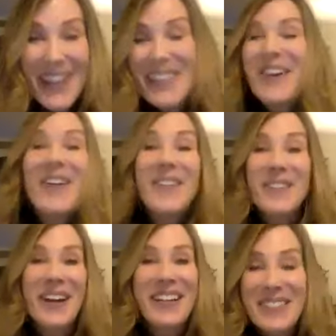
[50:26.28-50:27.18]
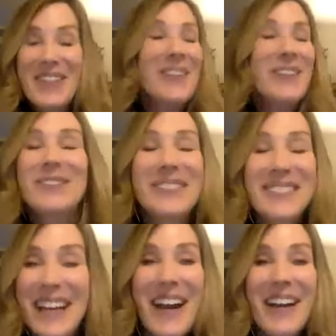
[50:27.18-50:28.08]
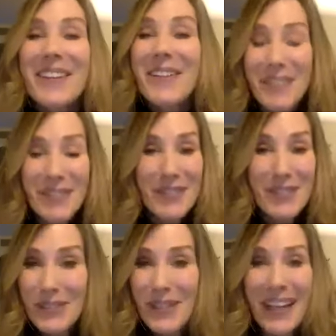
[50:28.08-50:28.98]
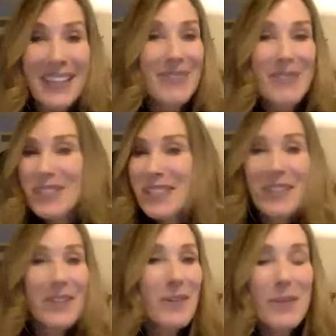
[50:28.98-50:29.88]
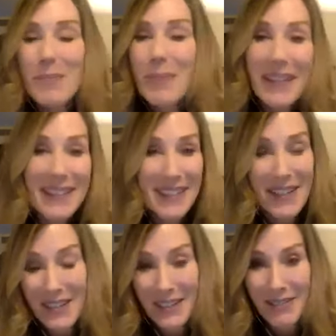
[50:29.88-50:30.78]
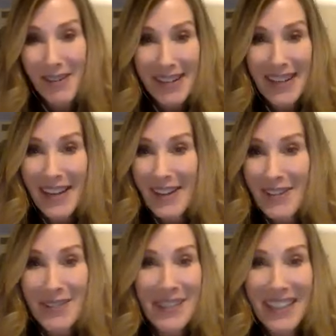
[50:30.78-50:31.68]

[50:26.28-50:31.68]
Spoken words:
I know. I know. I love you too. And I'm just sending you the biggest hug right now.